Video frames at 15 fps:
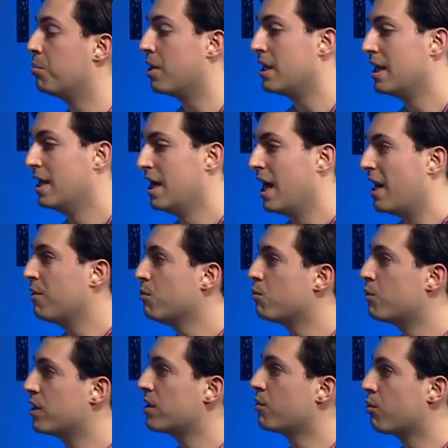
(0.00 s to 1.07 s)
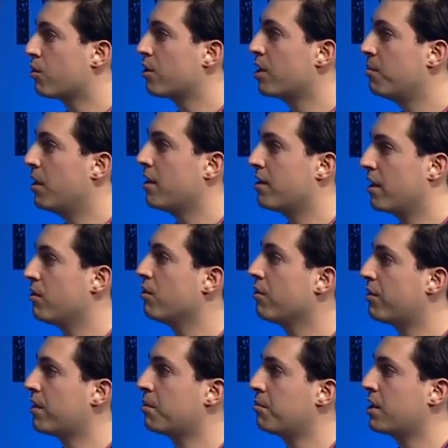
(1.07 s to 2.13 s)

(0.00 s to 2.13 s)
but I don't really worry about that whole thing